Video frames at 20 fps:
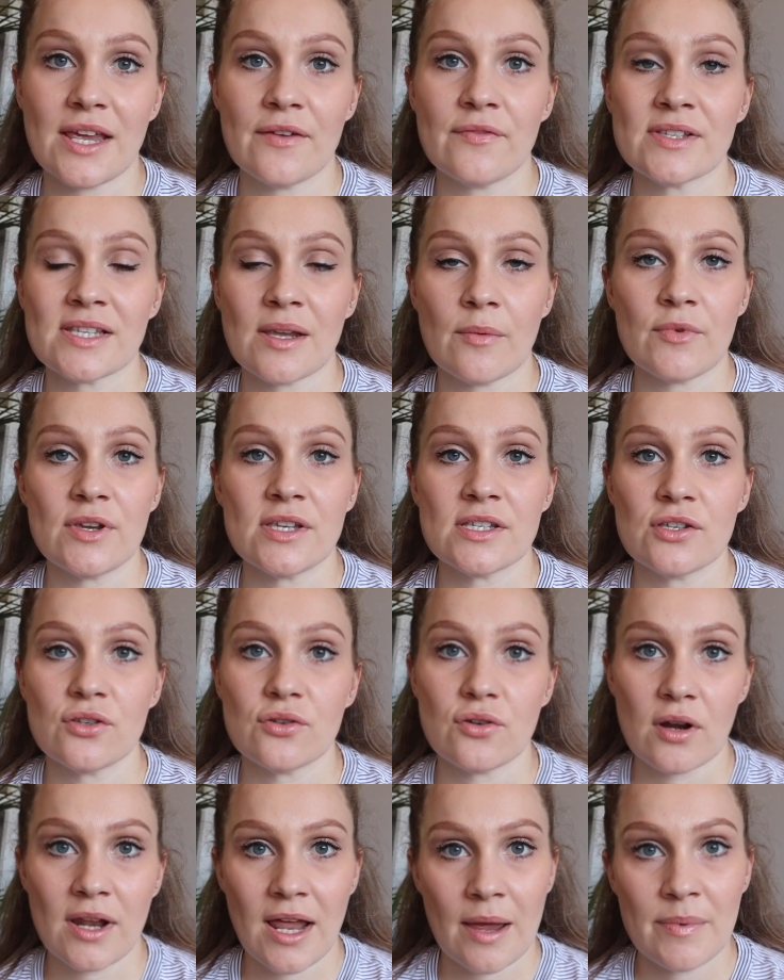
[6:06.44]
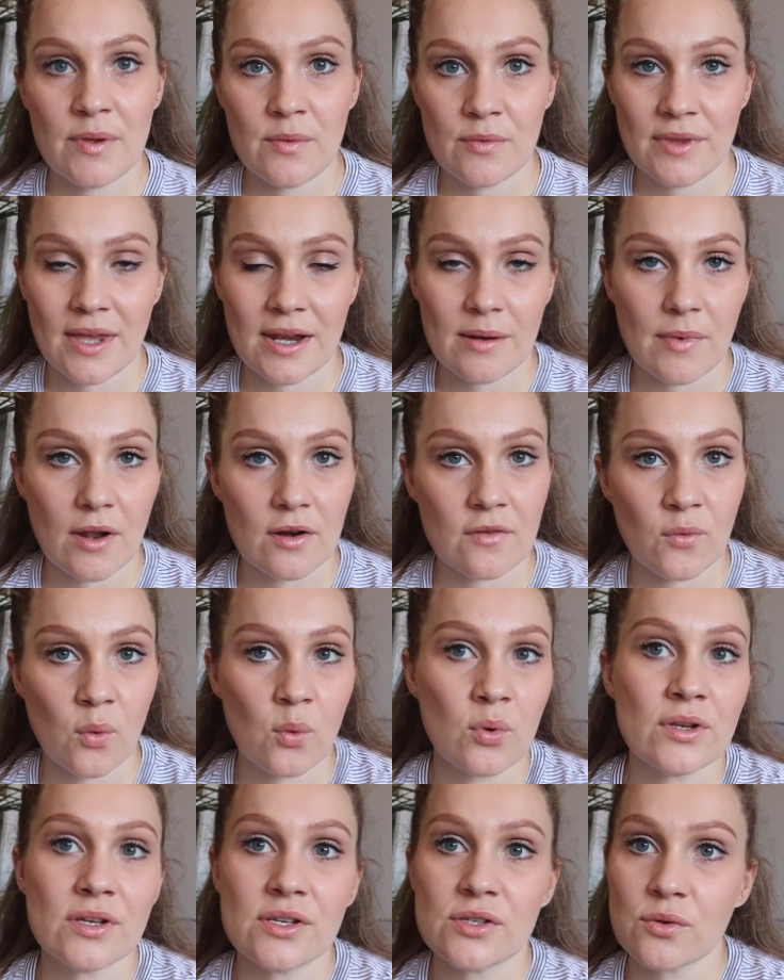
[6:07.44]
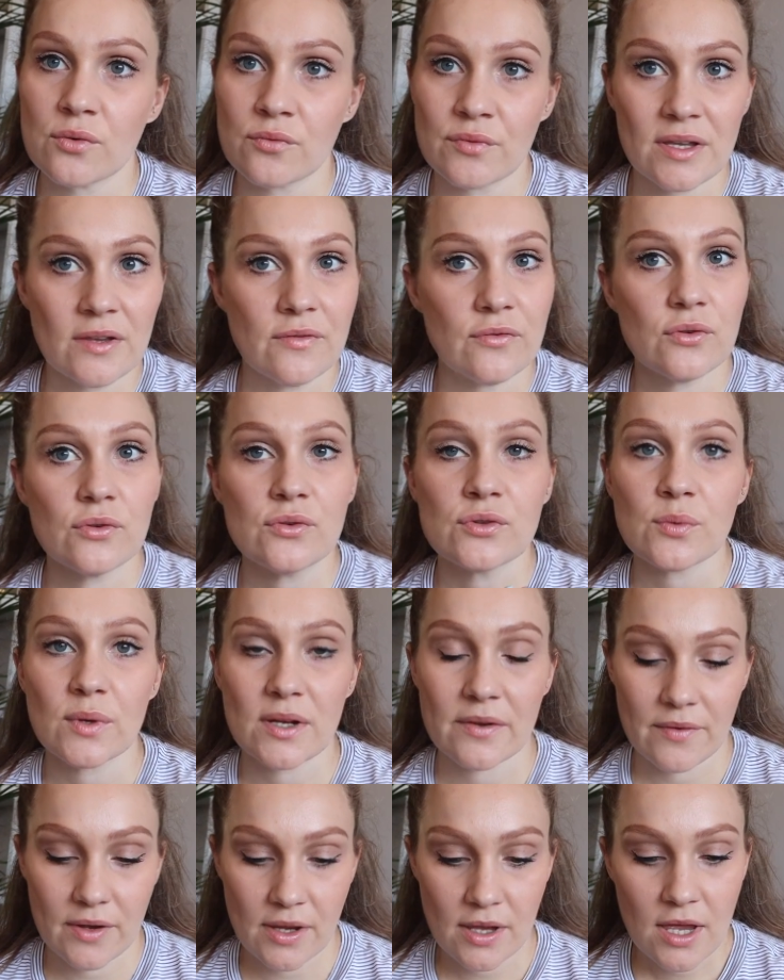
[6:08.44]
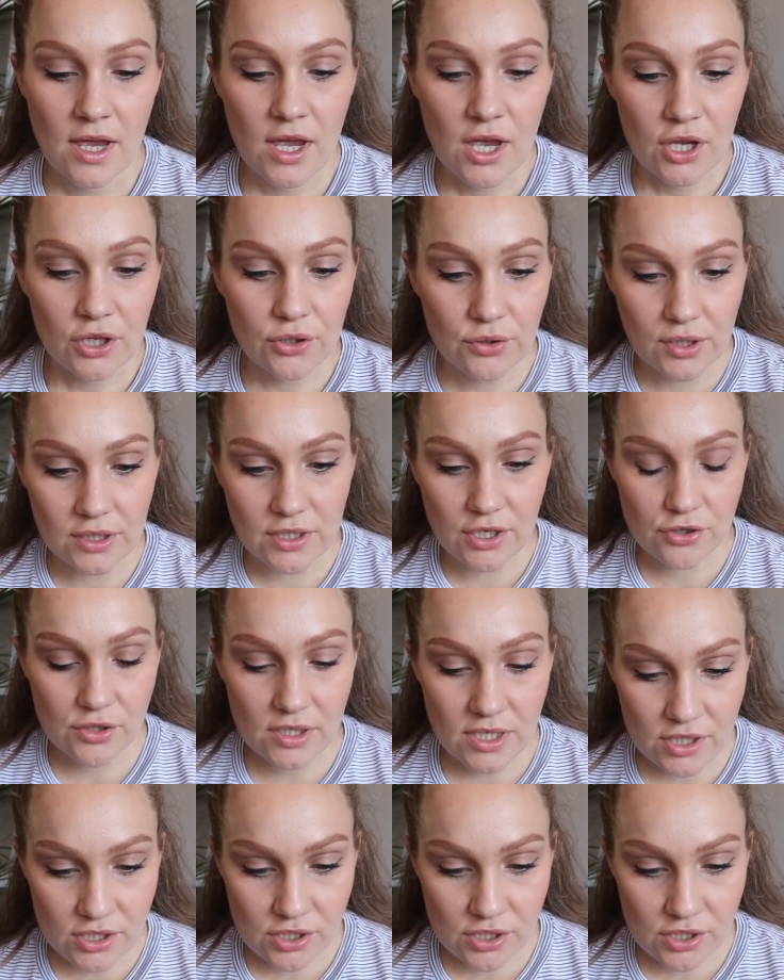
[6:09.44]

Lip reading: say for some reason you're not happy with that amount of orders or reviews, whatever, you can literally